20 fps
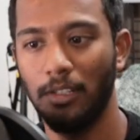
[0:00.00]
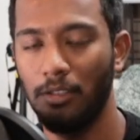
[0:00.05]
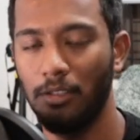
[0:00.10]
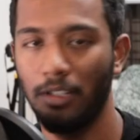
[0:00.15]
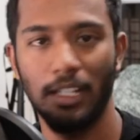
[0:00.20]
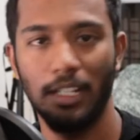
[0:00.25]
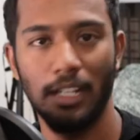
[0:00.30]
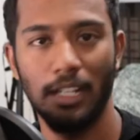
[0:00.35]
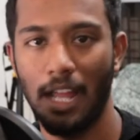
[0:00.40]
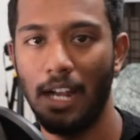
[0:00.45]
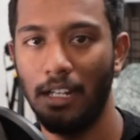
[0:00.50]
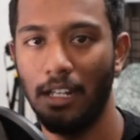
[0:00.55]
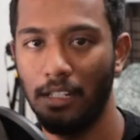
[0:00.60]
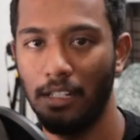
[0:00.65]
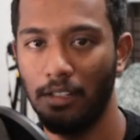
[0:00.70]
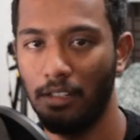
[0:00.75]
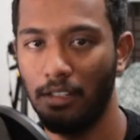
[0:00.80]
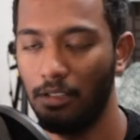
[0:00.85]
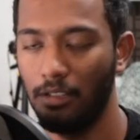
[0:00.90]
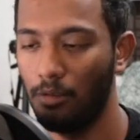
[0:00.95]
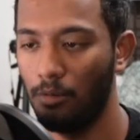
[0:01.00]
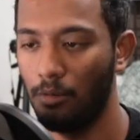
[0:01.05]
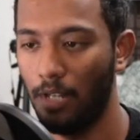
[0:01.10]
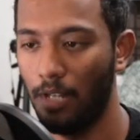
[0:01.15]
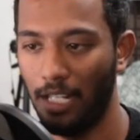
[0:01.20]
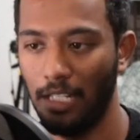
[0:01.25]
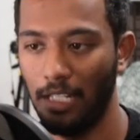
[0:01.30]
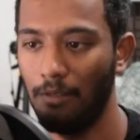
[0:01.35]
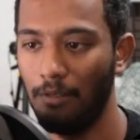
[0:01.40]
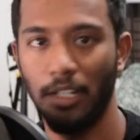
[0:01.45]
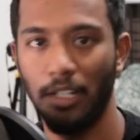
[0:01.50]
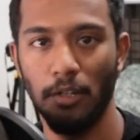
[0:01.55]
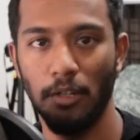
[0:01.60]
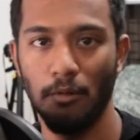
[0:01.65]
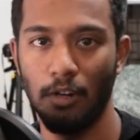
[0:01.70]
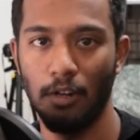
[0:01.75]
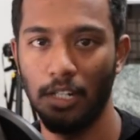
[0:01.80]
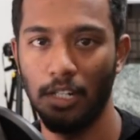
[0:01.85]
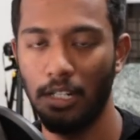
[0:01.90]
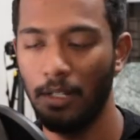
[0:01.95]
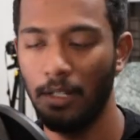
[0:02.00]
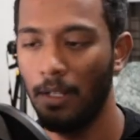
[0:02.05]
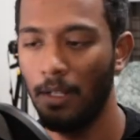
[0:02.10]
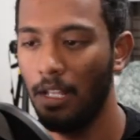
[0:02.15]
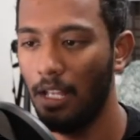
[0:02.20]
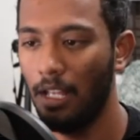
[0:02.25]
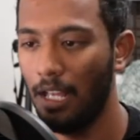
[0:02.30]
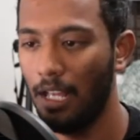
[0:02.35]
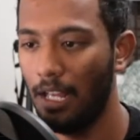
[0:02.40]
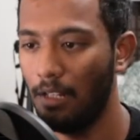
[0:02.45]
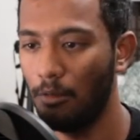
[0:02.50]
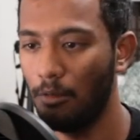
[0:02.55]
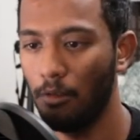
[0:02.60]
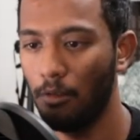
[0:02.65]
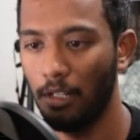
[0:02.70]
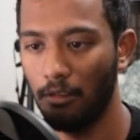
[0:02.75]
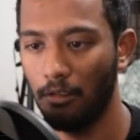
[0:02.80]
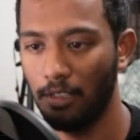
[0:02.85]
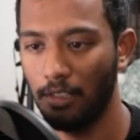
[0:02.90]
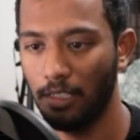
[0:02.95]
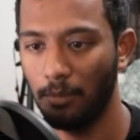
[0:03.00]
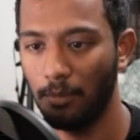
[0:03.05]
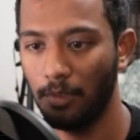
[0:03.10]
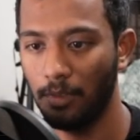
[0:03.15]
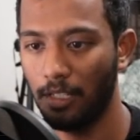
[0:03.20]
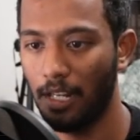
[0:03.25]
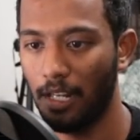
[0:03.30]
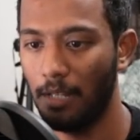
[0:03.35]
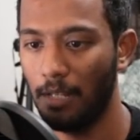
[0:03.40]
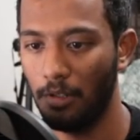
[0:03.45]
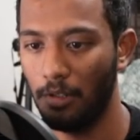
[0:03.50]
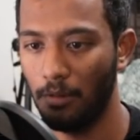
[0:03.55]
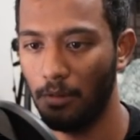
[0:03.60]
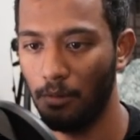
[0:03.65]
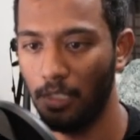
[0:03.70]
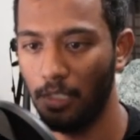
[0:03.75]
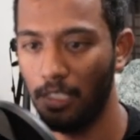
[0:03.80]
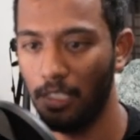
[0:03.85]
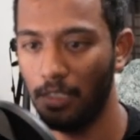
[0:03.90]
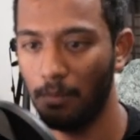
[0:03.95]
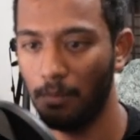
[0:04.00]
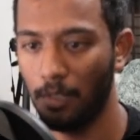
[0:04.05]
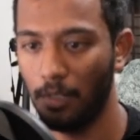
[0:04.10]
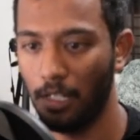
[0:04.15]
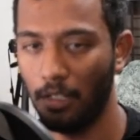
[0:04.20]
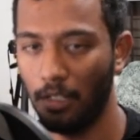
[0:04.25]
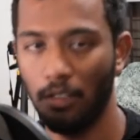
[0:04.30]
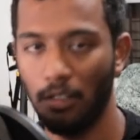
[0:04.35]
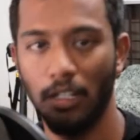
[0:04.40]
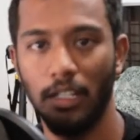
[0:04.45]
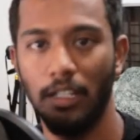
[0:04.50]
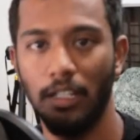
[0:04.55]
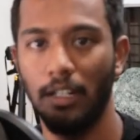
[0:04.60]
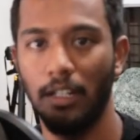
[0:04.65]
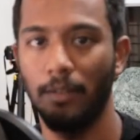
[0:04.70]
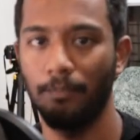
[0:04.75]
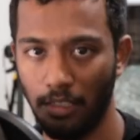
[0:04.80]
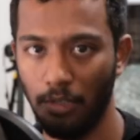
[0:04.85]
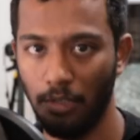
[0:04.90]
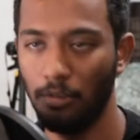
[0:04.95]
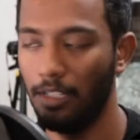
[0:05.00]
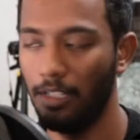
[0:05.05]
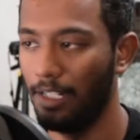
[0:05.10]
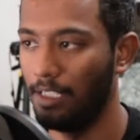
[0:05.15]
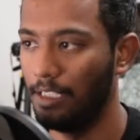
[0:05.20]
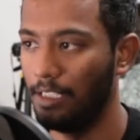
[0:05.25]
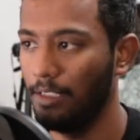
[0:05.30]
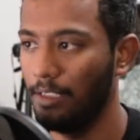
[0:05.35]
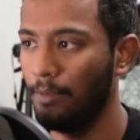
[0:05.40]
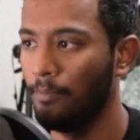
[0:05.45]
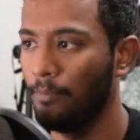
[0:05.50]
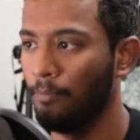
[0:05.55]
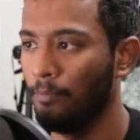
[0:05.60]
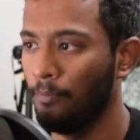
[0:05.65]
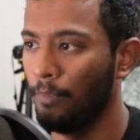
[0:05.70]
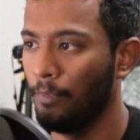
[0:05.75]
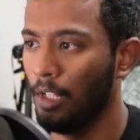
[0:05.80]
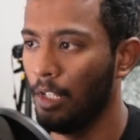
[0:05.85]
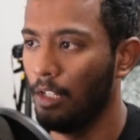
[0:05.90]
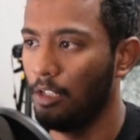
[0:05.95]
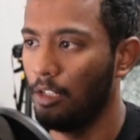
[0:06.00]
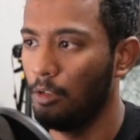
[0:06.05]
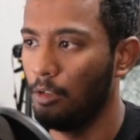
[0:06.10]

You can add it through any way you want, and whoever subscribes to these particular newsletter, you